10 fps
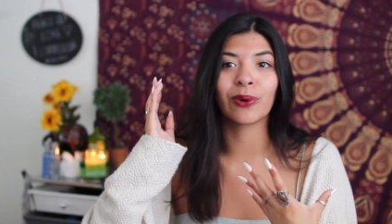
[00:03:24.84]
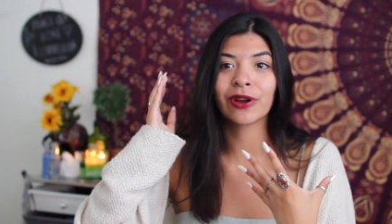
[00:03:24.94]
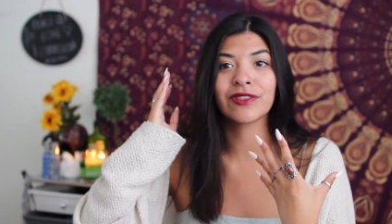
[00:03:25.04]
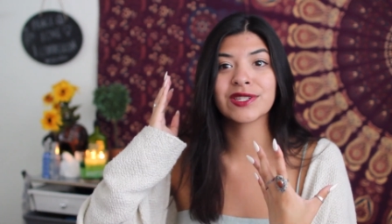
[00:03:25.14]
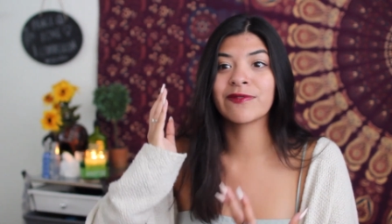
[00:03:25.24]

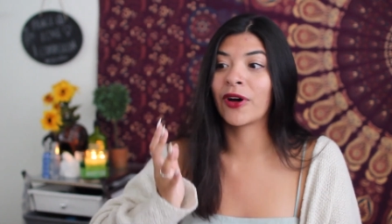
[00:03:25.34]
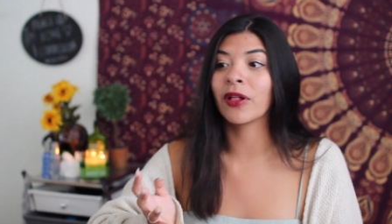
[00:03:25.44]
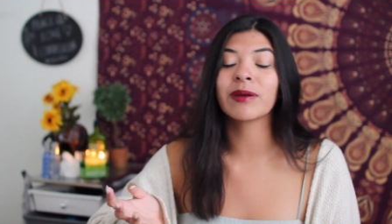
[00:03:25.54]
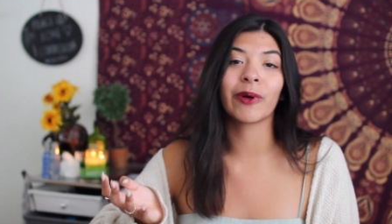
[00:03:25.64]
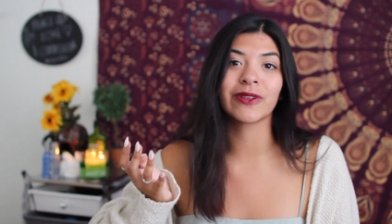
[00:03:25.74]
for this
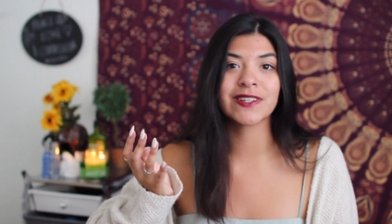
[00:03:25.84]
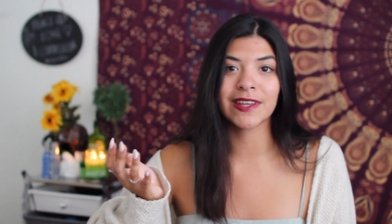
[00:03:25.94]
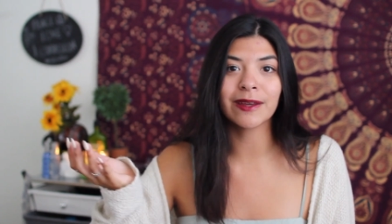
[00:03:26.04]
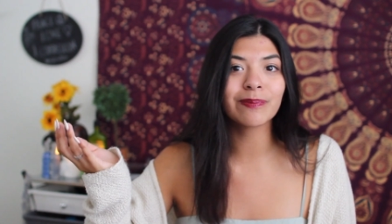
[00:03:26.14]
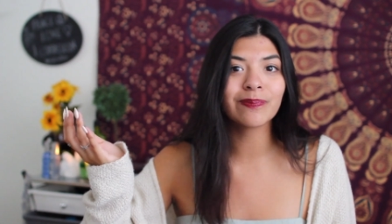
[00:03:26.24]
volleyball
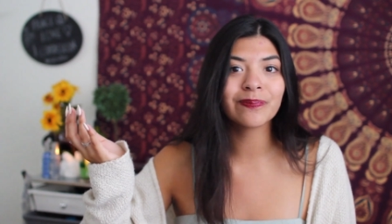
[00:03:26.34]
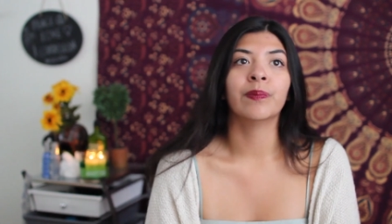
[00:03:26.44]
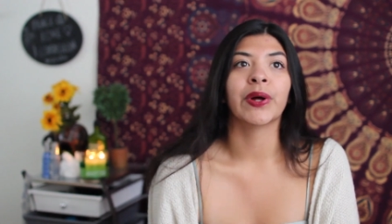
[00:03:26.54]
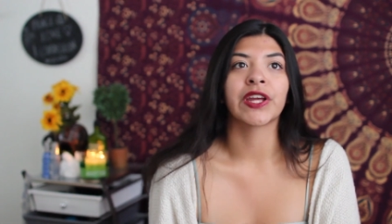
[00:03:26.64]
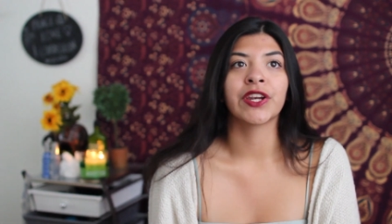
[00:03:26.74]
team.
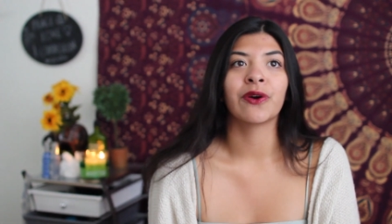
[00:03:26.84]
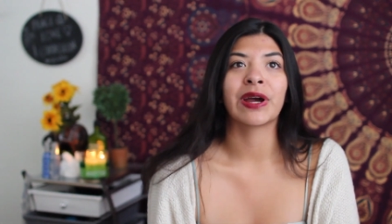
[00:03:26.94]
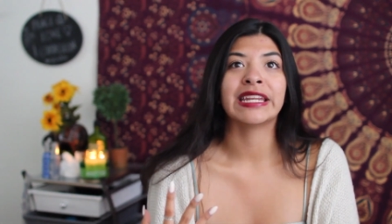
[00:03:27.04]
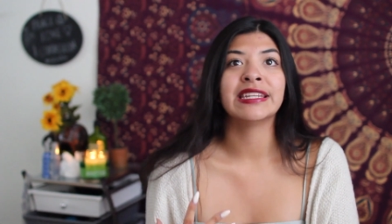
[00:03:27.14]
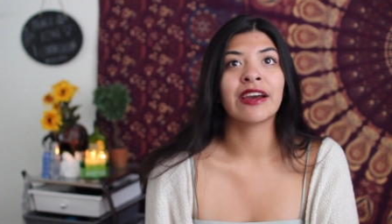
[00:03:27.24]
But you know,
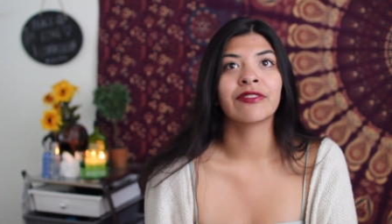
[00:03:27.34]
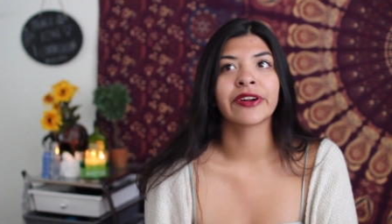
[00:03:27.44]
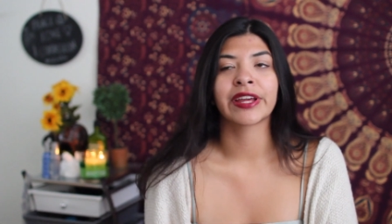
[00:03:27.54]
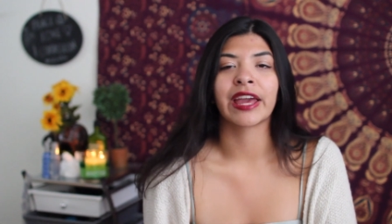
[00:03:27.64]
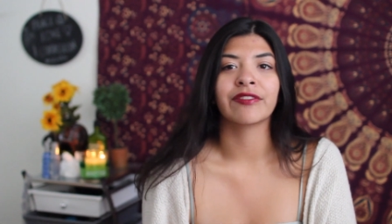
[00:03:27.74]
I
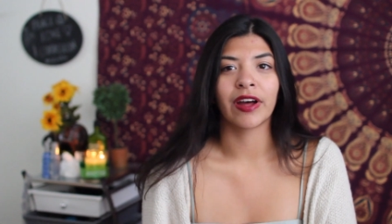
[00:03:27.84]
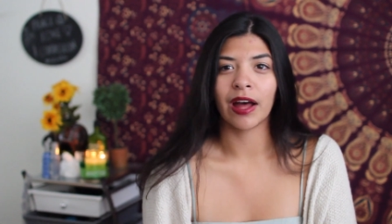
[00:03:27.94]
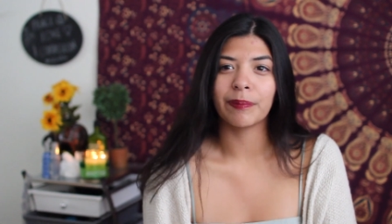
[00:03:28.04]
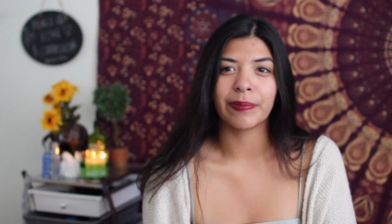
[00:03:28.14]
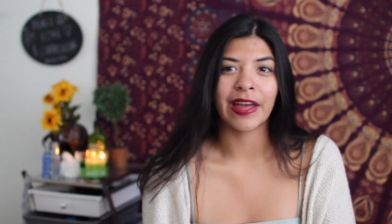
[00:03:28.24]
never gave
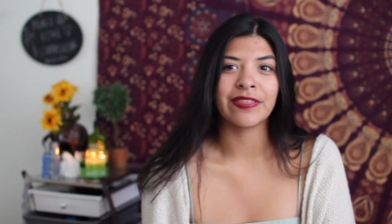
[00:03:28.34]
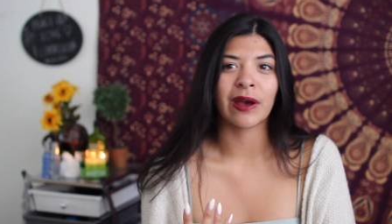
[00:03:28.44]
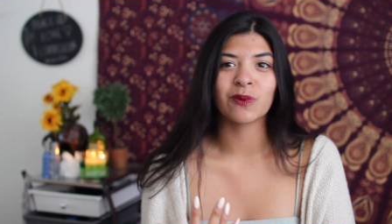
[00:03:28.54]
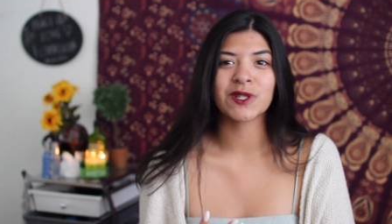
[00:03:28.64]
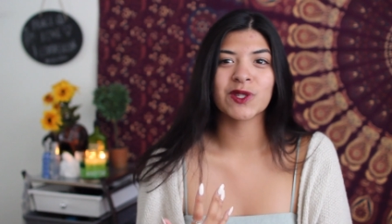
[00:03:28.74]
up. And
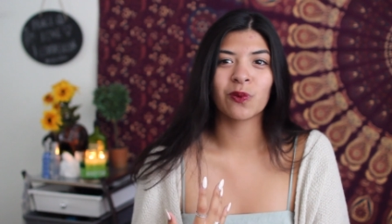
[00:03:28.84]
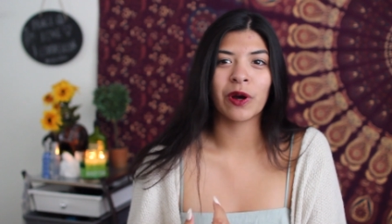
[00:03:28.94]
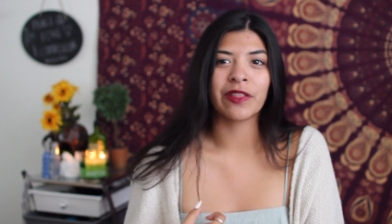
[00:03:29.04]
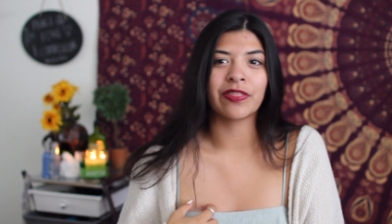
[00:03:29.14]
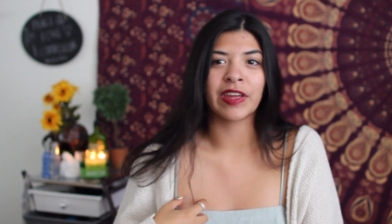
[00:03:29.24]
that was the
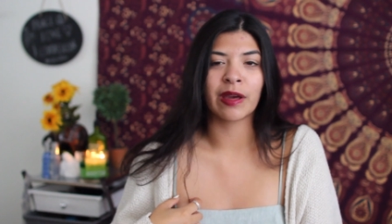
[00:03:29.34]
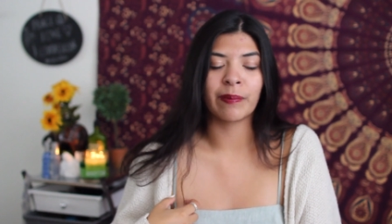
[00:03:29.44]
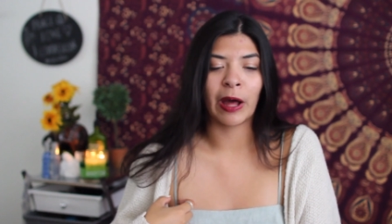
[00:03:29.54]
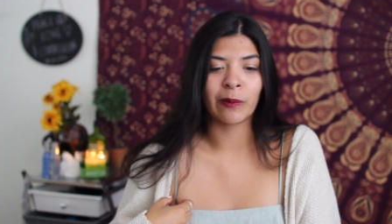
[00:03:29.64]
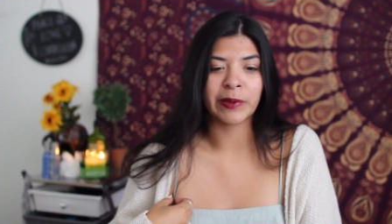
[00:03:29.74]
one thing
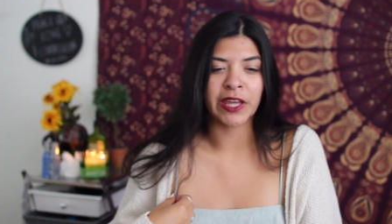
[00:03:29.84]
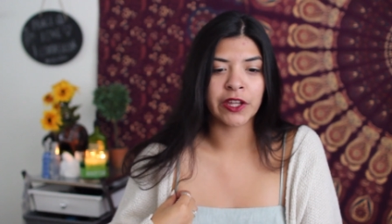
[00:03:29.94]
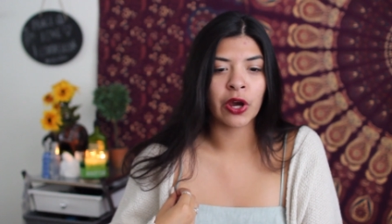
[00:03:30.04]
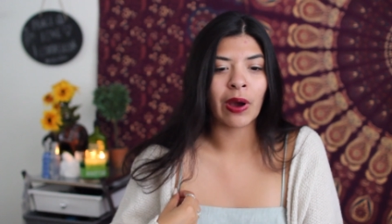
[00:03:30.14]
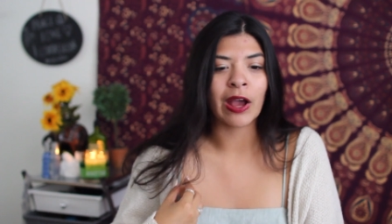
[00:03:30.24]
about me. You
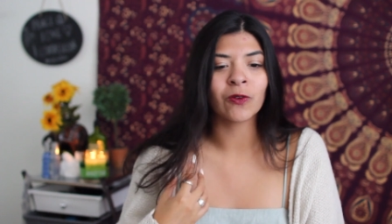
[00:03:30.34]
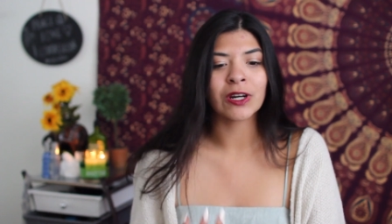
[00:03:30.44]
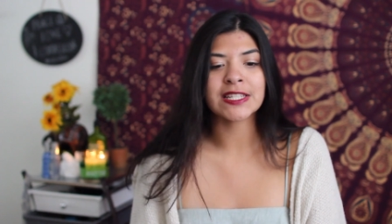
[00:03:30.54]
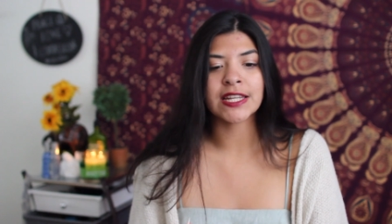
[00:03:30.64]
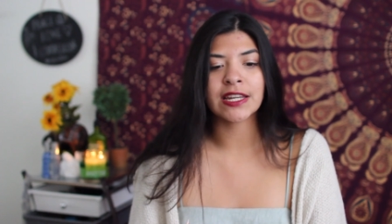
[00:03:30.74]
know, I
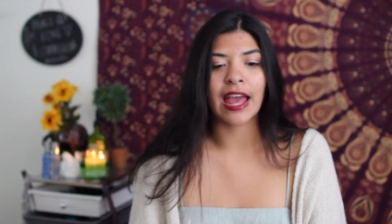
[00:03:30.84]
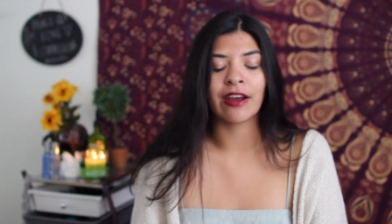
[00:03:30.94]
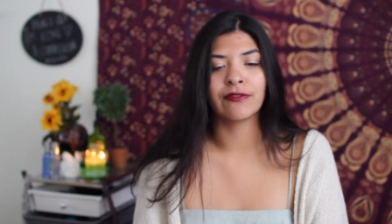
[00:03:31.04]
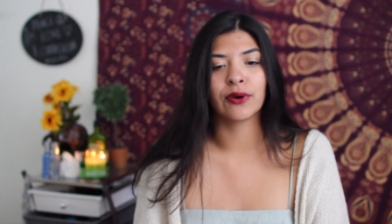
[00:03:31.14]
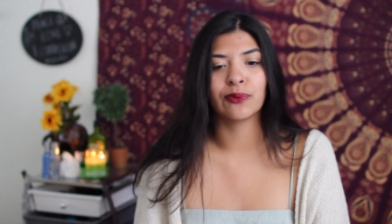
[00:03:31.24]
wasn't
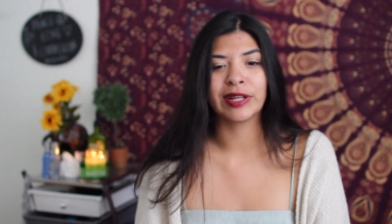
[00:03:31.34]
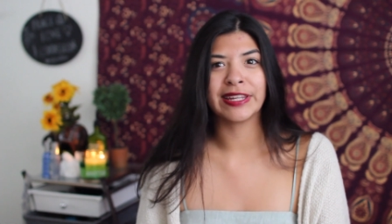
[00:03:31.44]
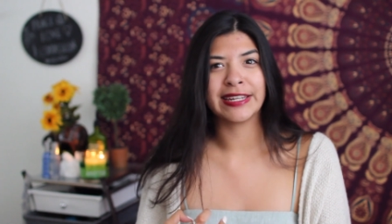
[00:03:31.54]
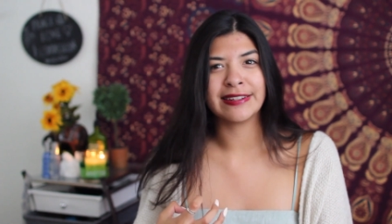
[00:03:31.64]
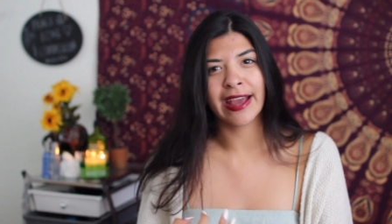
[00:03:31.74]
ever
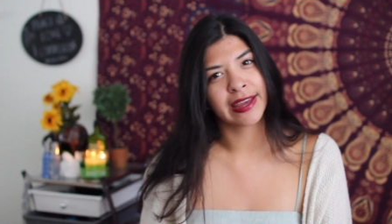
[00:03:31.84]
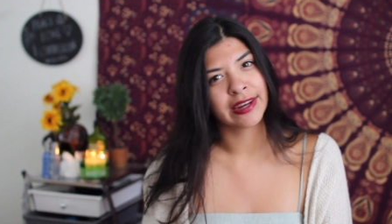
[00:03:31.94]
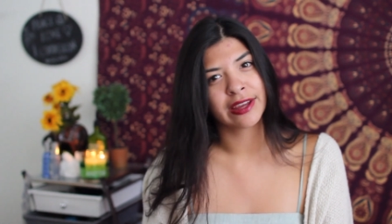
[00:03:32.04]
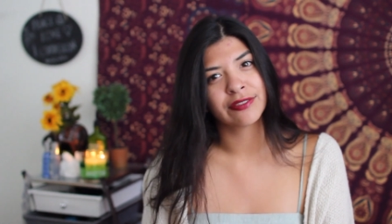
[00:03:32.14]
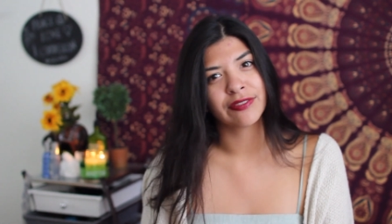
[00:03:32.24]
really
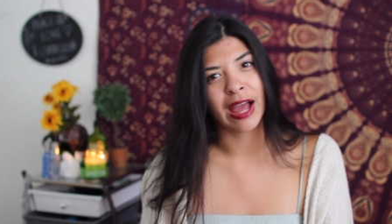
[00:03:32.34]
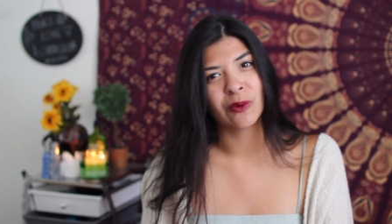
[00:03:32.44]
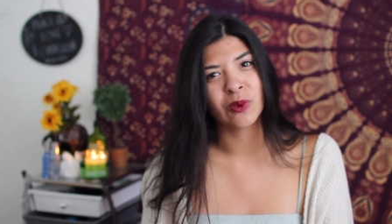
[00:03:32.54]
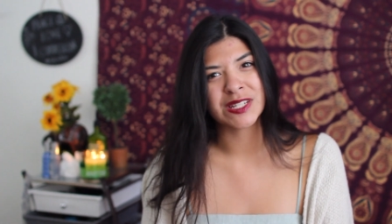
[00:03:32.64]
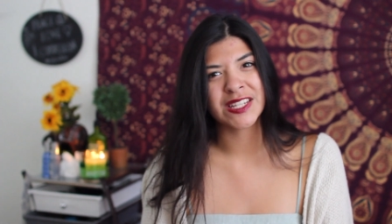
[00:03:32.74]
negative. I
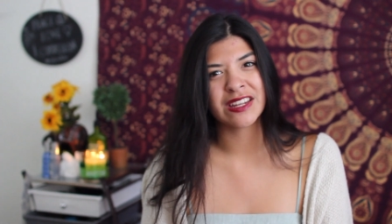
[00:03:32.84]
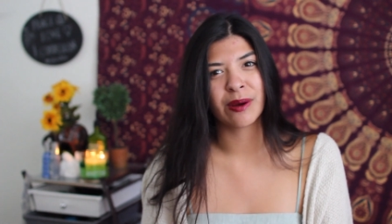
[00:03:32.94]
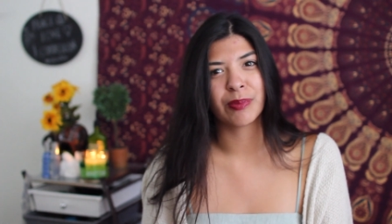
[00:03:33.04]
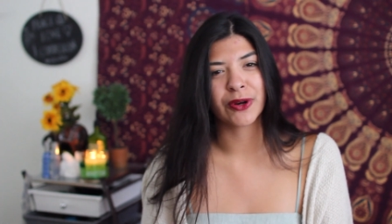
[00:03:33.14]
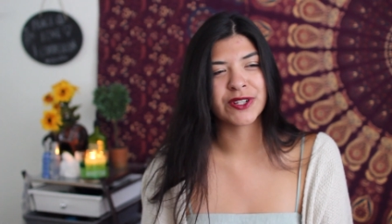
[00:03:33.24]
wasn't
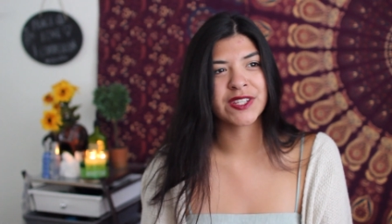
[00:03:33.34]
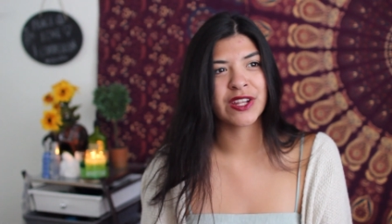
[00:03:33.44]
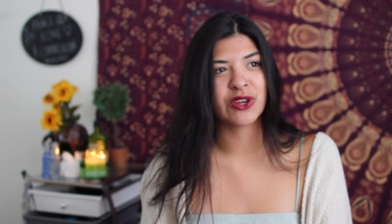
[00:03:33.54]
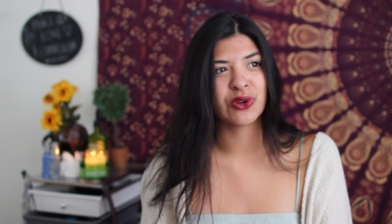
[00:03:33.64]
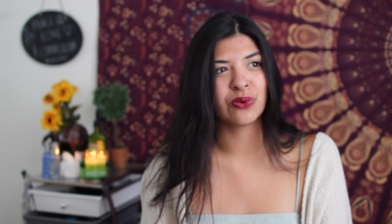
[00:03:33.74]
a
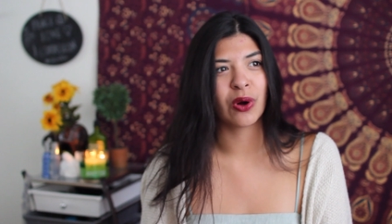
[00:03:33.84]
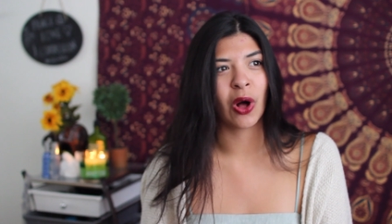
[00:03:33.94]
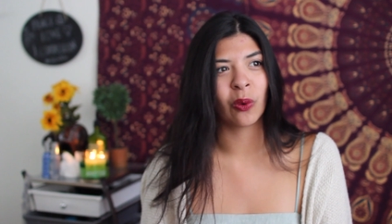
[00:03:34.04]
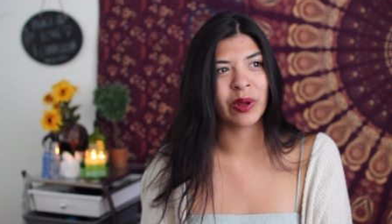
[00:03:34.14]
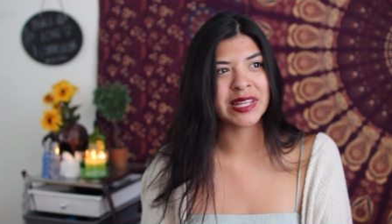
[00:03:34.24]
person who
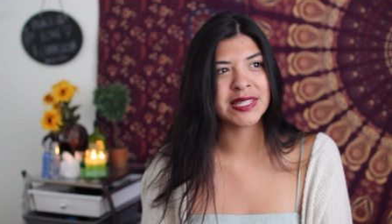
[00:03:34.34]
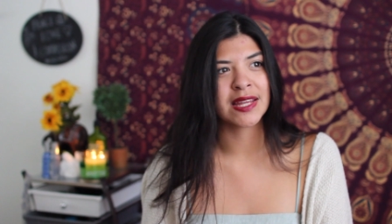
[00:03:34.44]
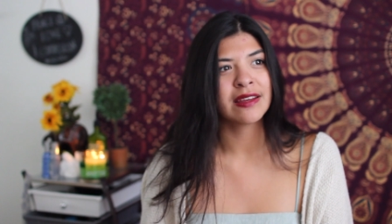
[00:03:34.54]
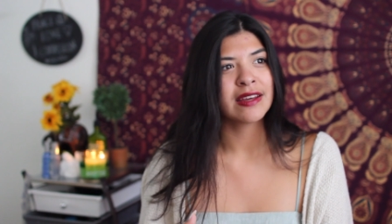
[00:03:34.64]
always